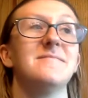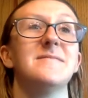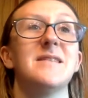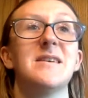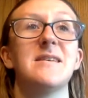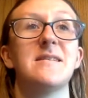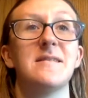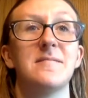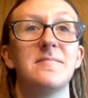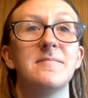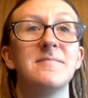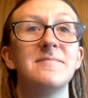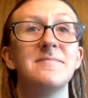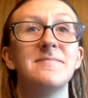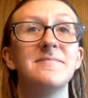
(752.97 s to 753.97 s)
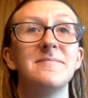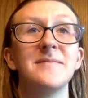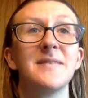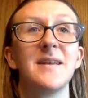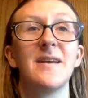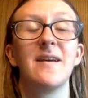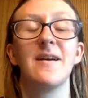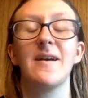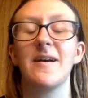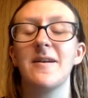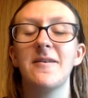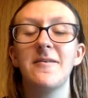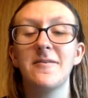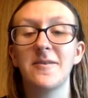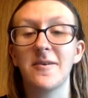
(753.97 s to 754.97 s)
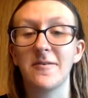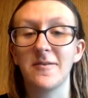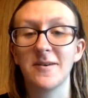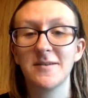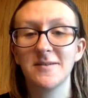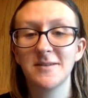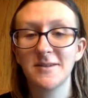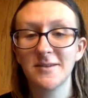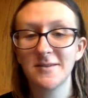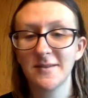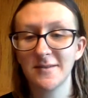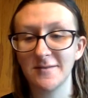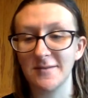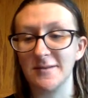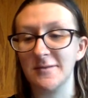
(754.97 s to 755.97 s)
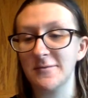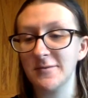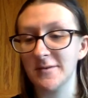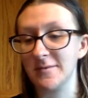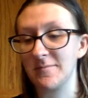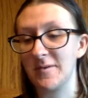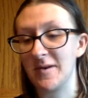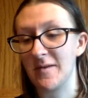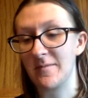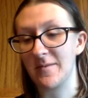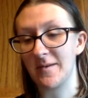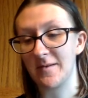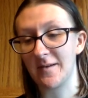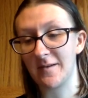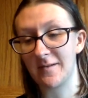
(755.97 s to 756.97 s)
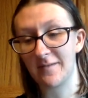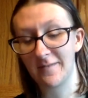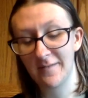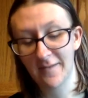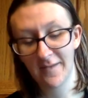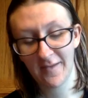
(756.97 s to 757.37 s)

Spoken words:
like, I don't know. He's just a douche in my opinion.